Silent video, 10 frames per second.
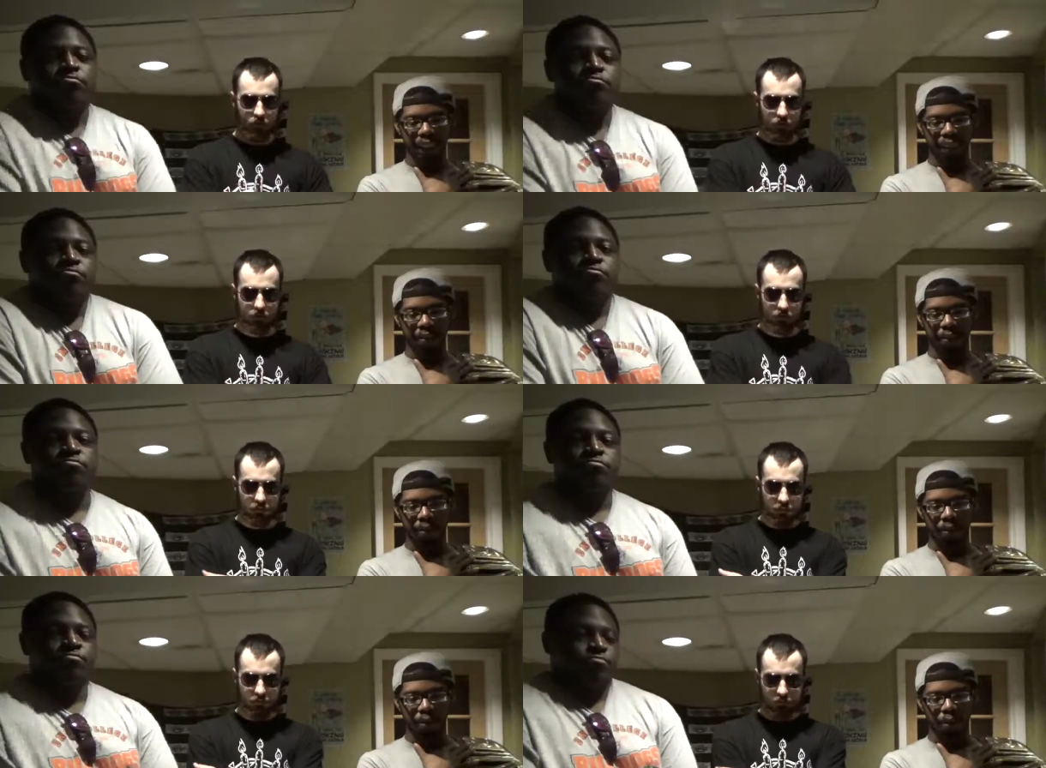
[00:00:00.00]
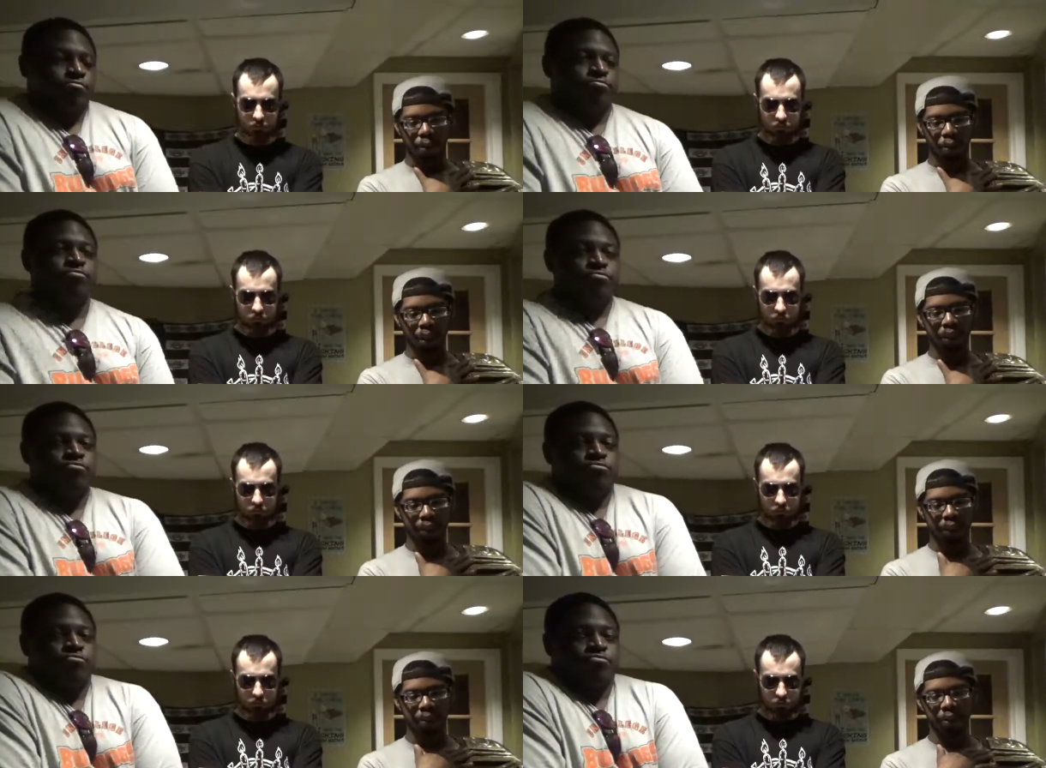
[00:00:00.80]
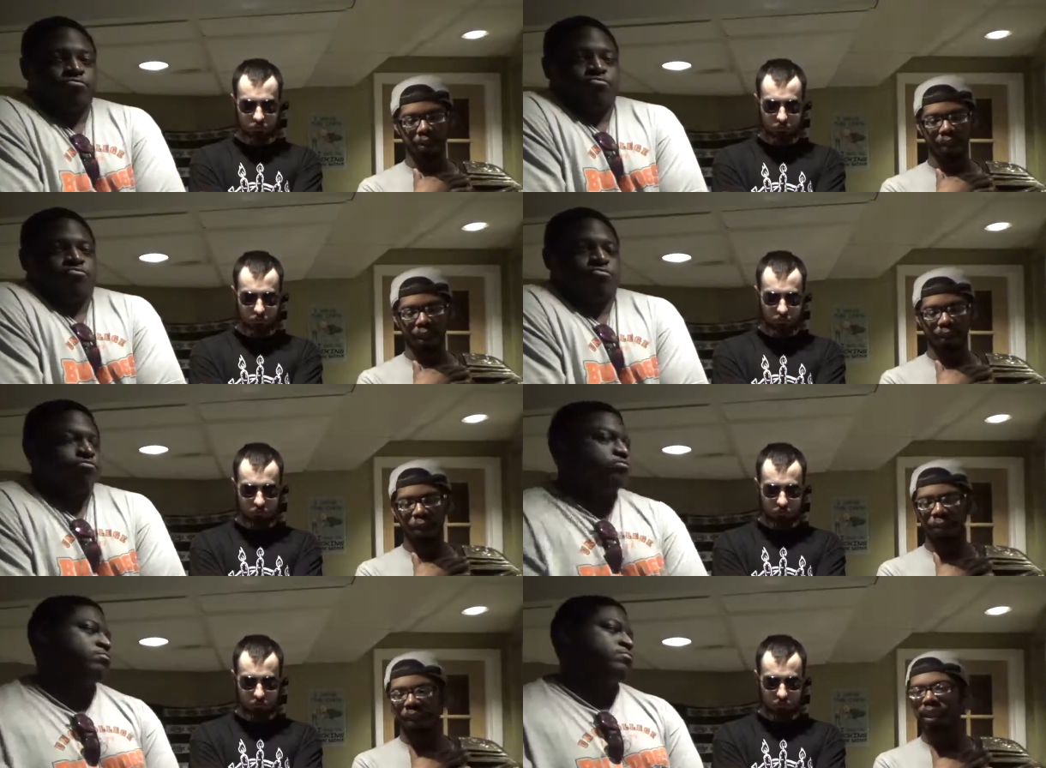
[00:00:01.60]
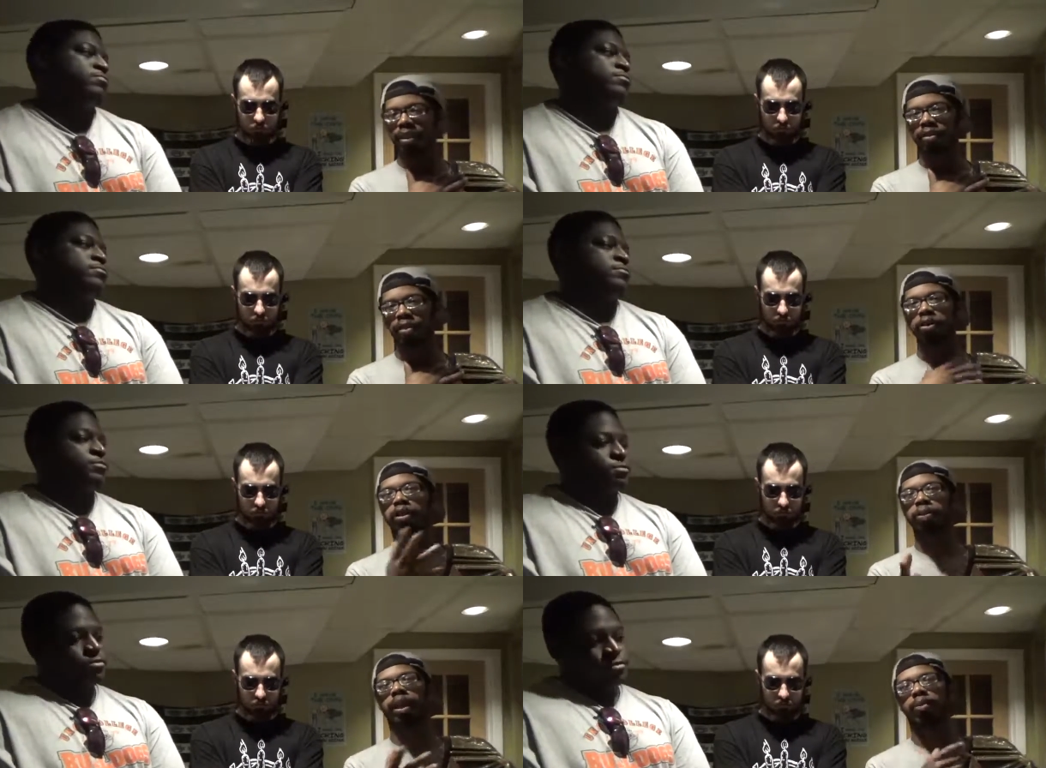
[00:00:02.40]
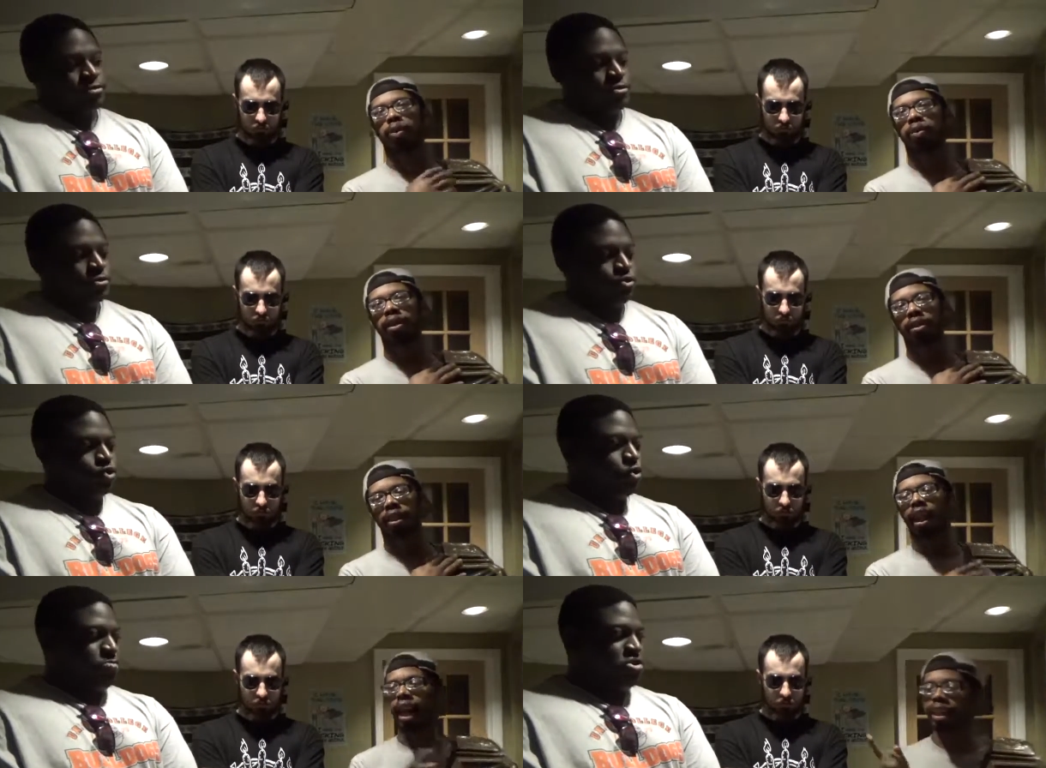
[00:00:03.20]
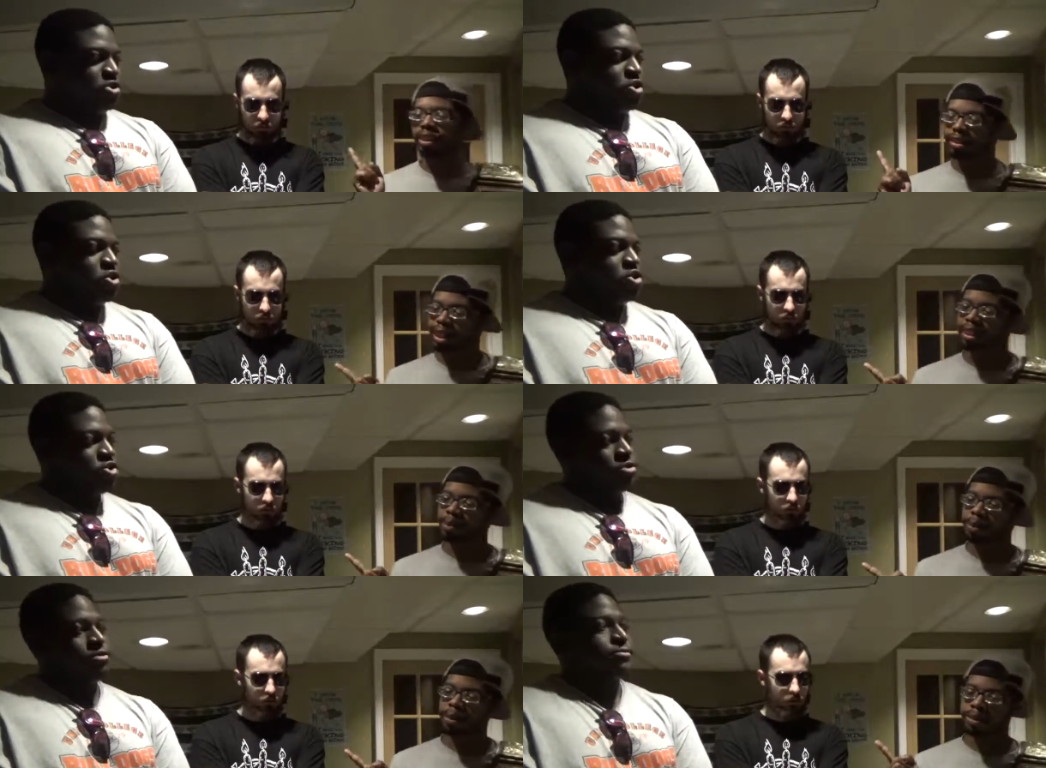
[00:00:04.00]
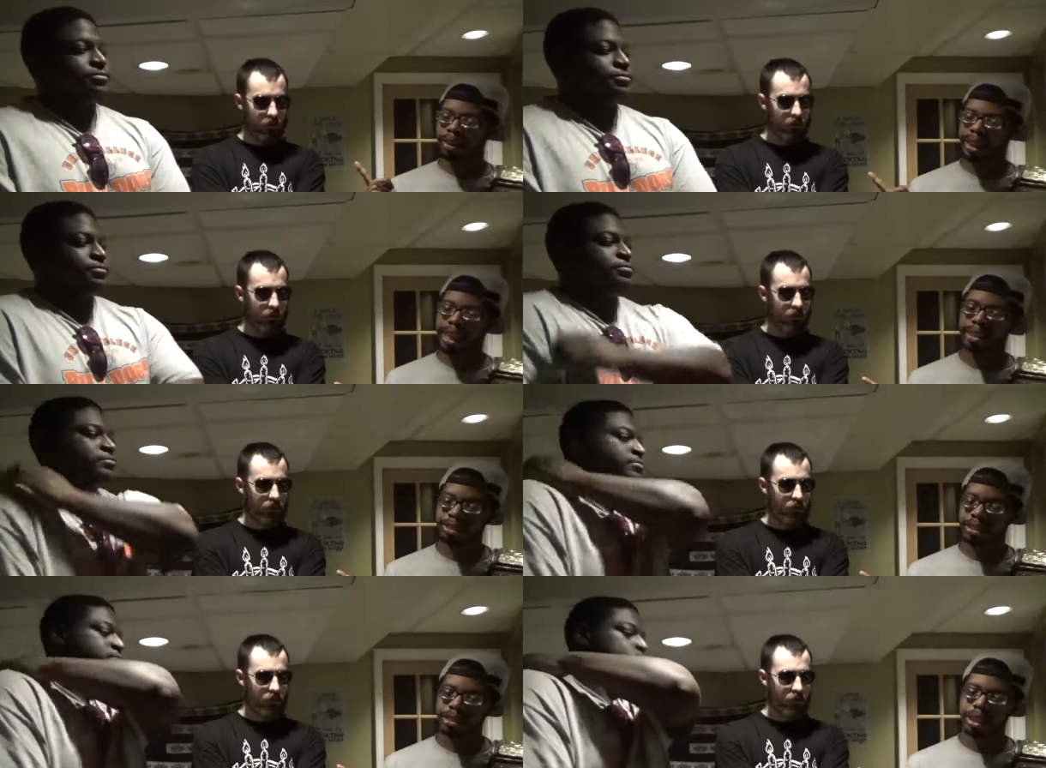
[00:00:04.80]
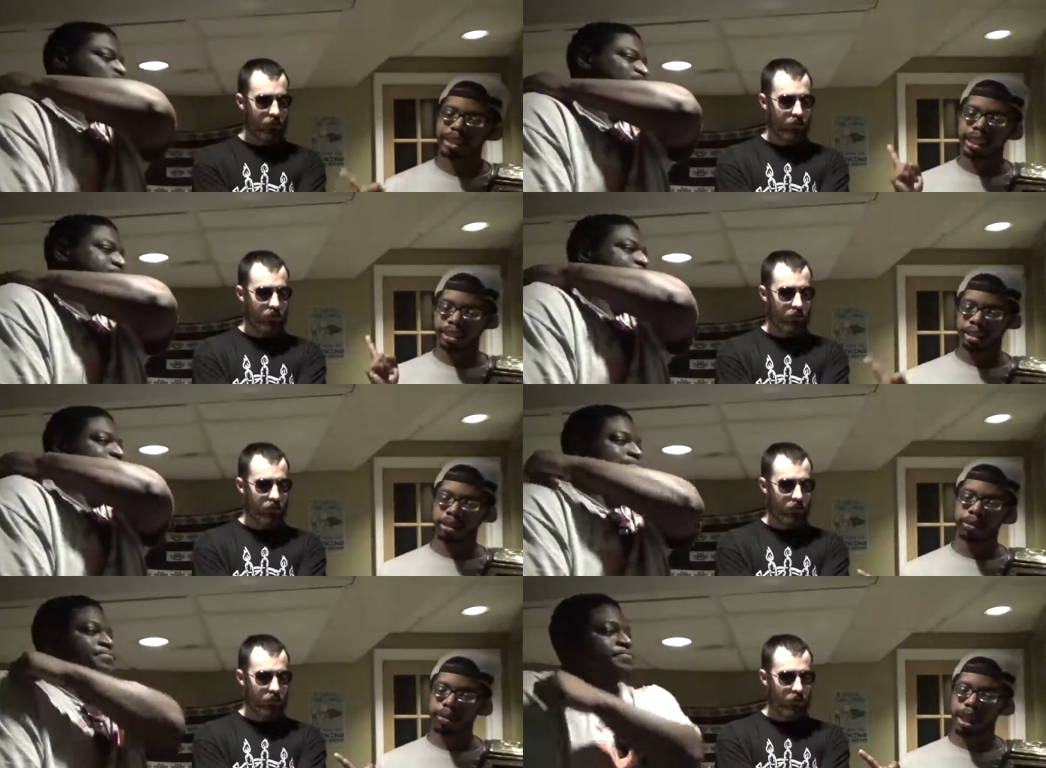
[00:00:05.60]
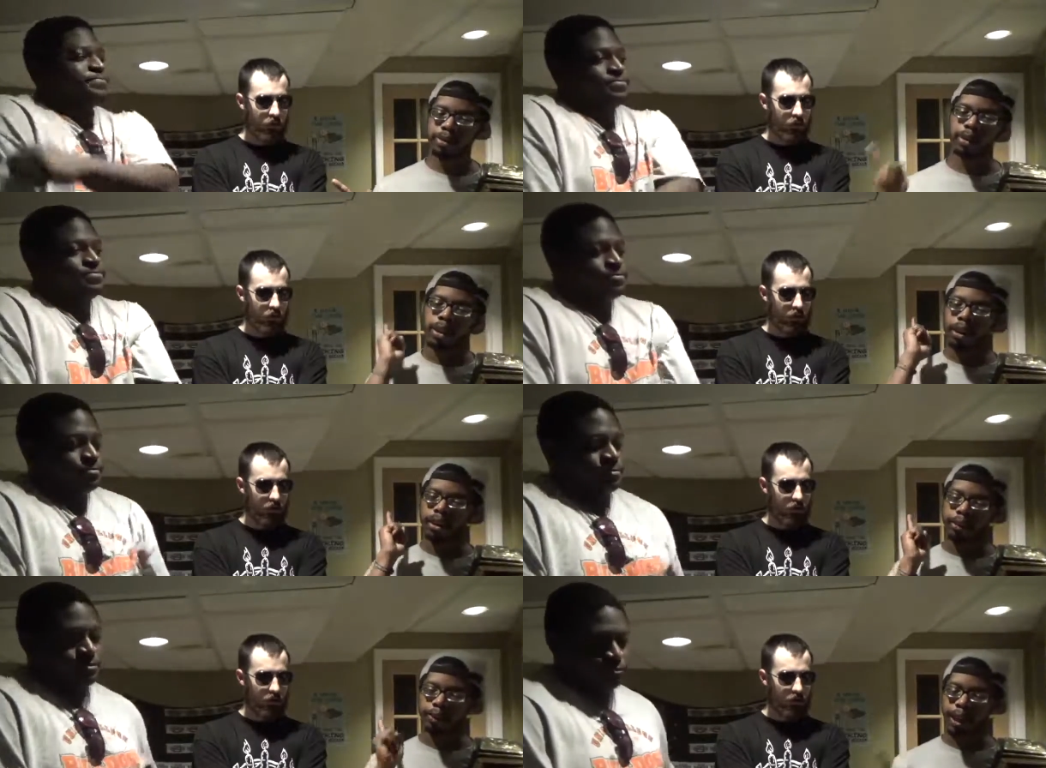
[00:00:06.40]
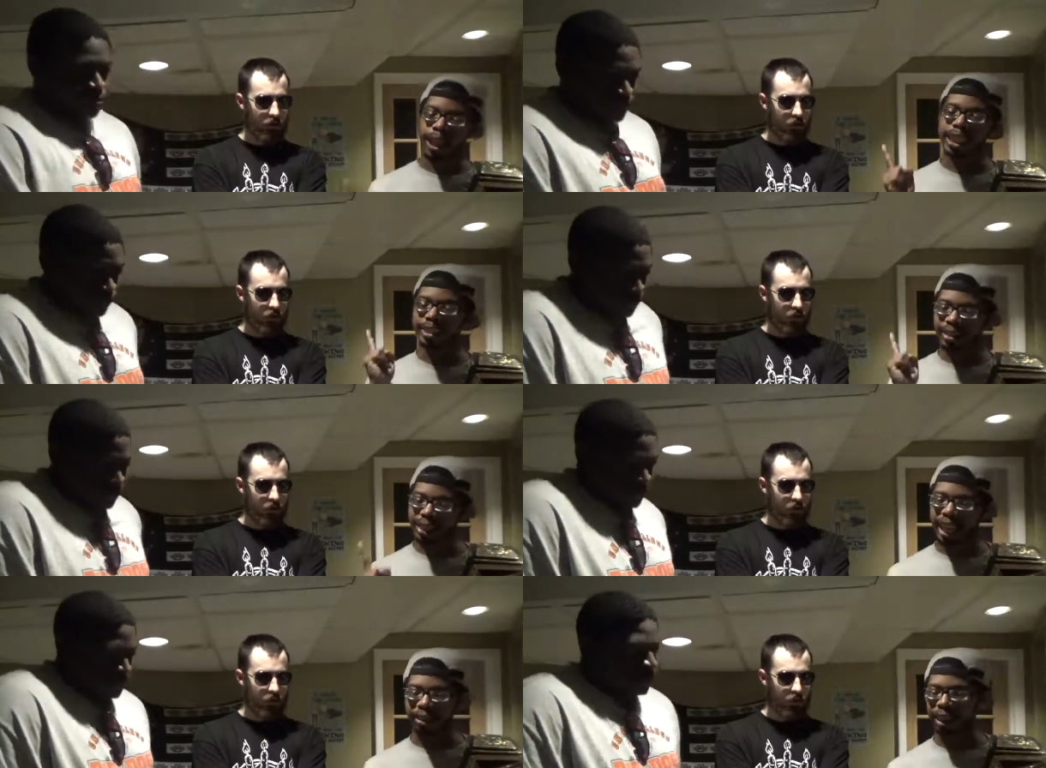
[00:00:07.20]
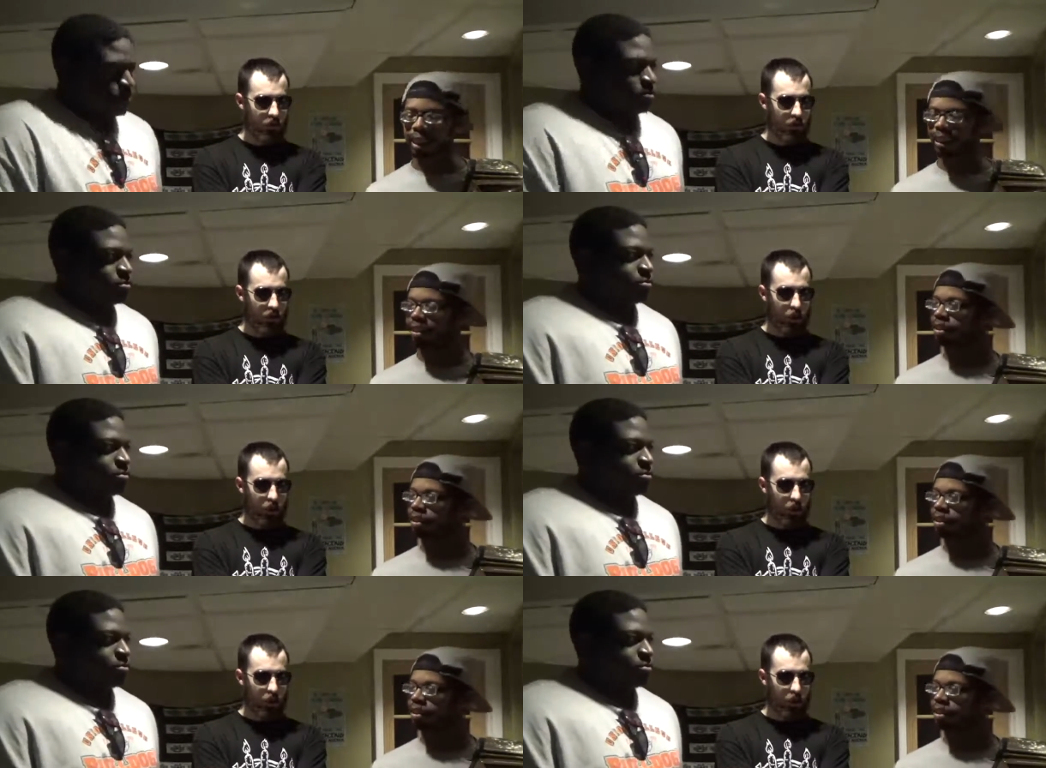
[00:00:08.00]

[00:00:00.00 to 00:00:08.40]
Speaker 1: uh, review of Dominion, New Japan Pro Wrestling. I looked that up on the calendar. That is June 9th on a fucking Saturday.